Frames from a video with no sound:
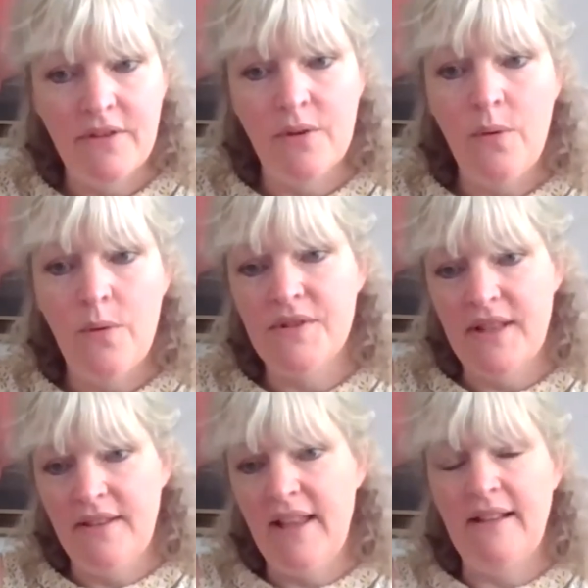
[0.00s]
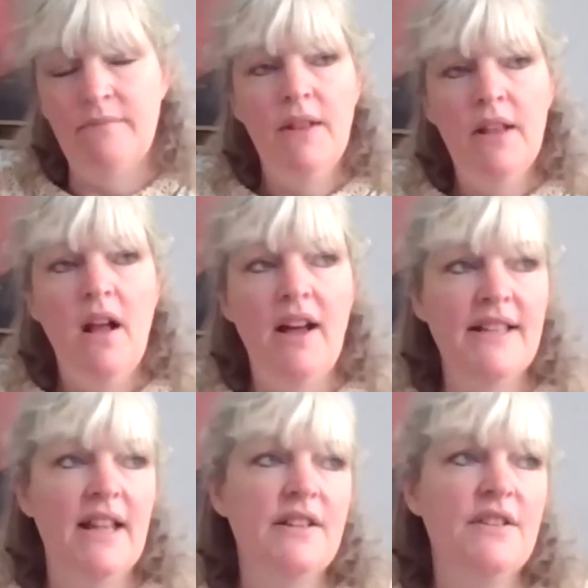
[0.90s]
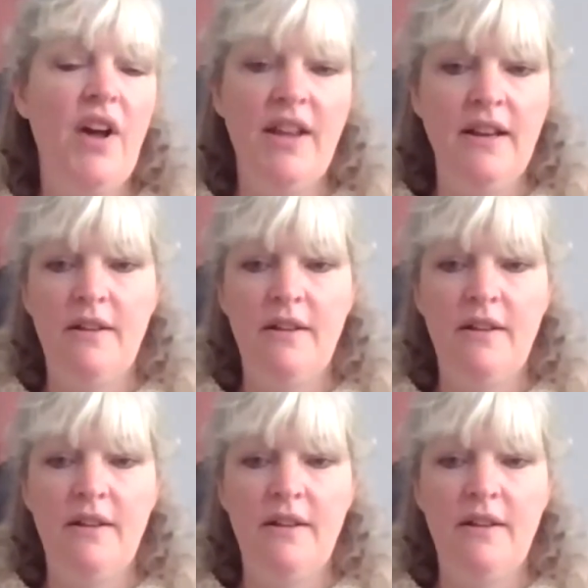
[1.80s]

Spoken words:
the cause, and they identify,